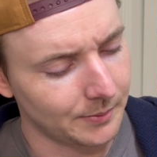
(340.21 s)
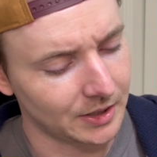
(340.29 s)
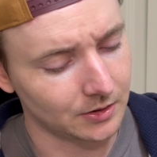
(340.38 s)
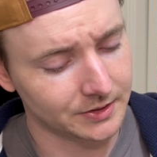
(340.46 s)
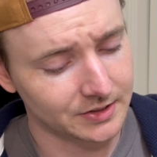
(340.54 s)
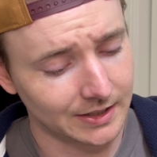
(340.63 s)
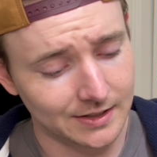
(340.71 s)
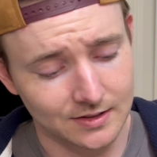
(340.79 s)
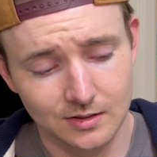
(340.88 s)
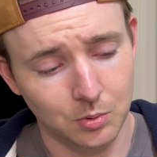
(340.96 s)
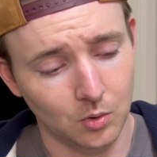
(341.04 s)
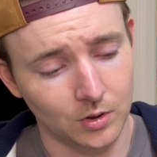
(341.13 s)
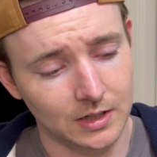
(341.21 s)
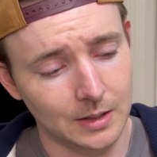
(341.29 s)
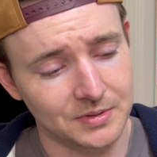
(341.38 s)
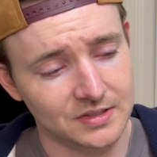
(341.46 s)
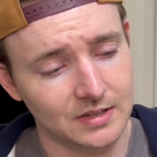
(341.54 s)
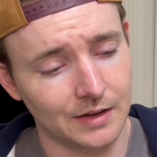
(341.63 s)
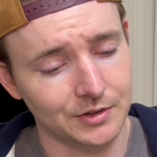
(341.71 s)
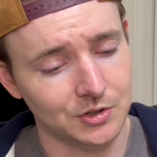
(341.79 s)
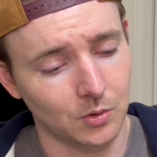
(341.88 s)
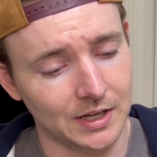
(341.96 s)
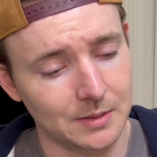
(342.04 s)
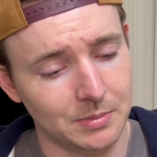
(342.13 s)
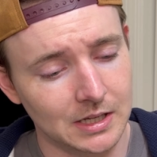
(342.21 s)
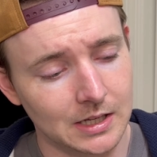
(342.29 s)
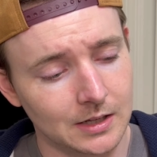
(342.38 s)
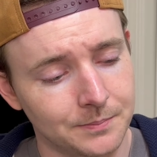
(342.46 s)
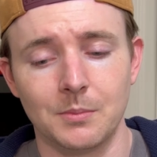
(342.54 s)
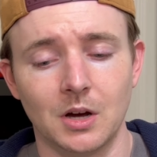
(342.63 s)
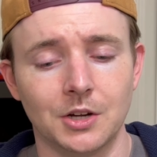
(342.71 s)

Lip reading: but it looks like it's supported up to 720p.